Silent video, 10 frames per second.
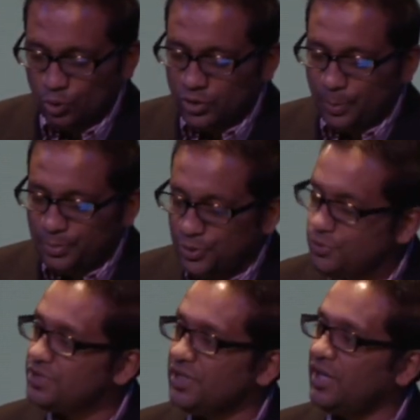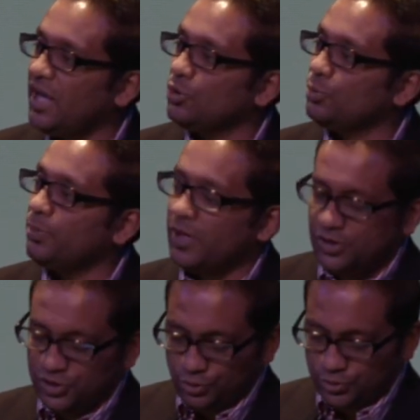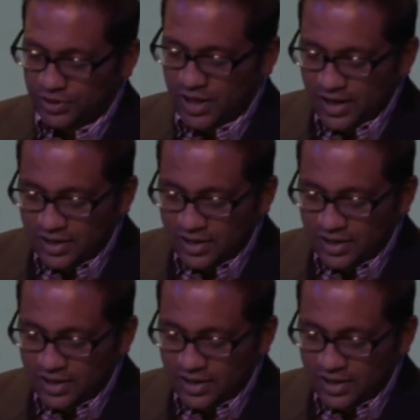or abused again or put my children